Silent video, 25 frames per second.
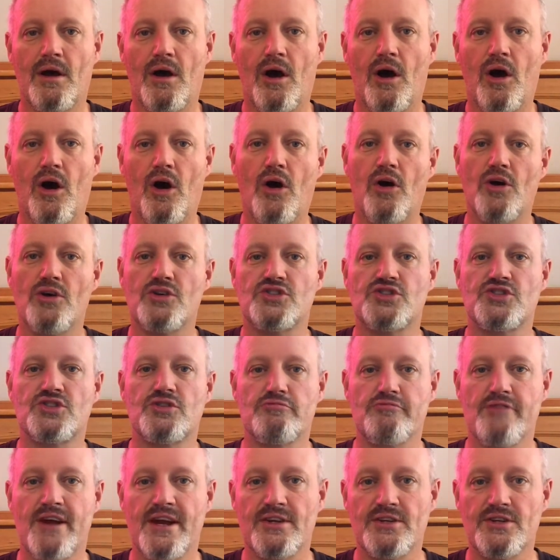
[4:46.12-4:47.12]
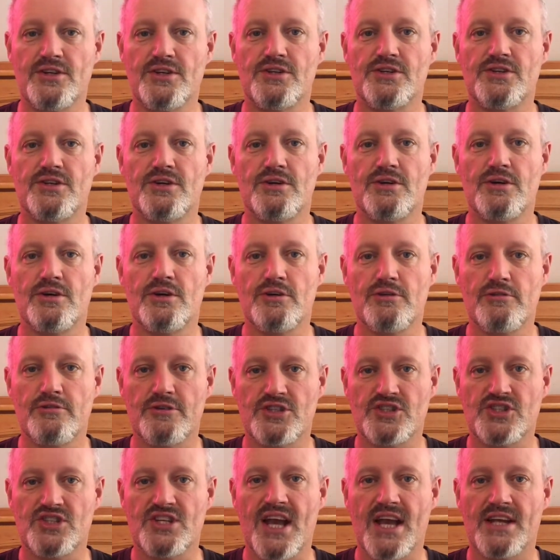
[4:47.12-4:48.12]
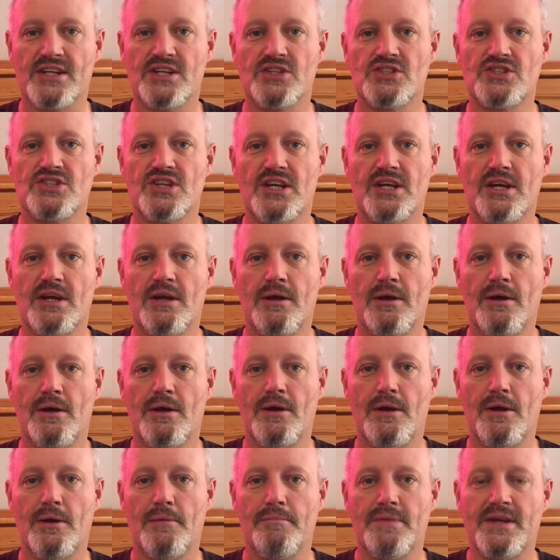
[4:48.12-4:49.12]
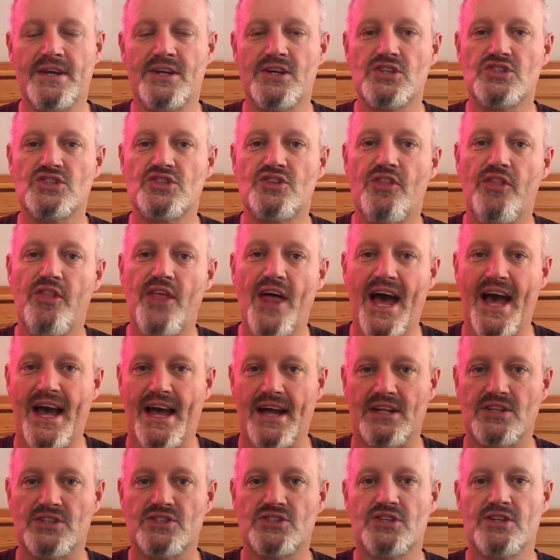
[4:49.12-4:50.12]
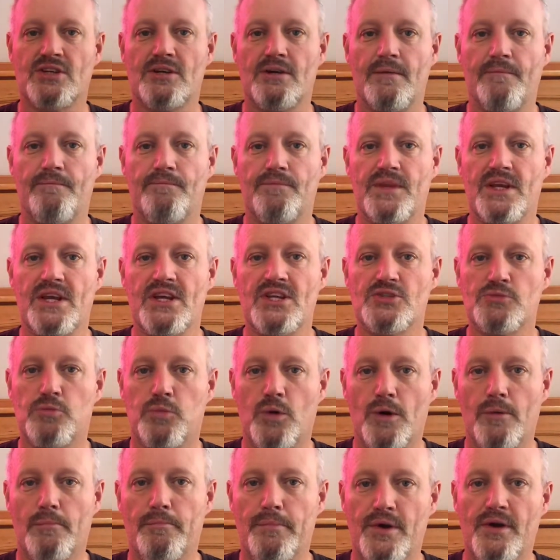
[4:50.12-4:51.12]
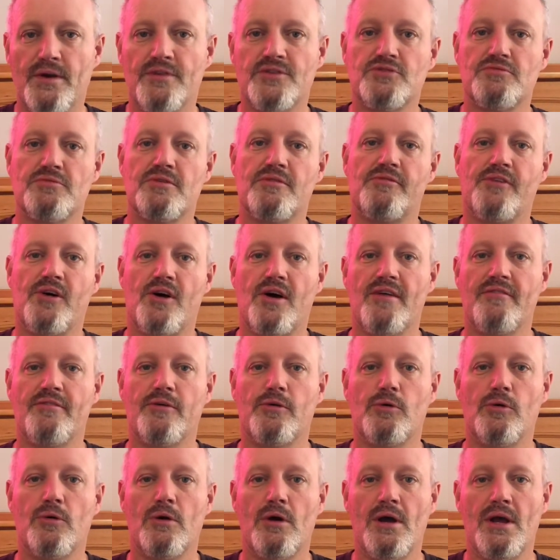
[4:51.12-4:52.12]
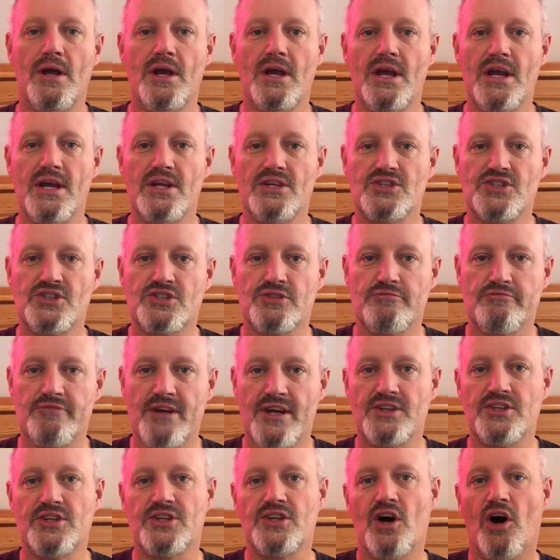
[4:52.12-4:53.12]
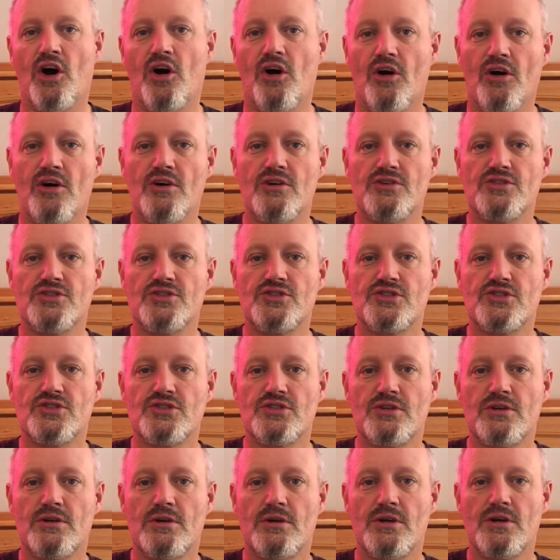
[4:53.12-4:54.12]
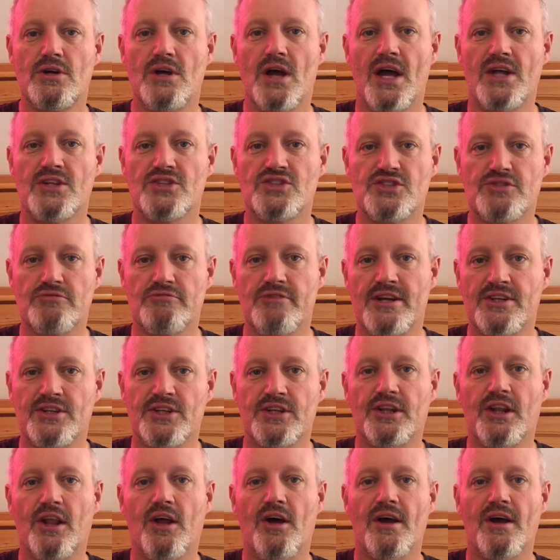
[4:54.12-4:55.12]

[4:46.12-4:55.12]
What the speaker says: heart-surrendered Christianity, because that is what births revival. It's surrendered hearts and surrendered lives.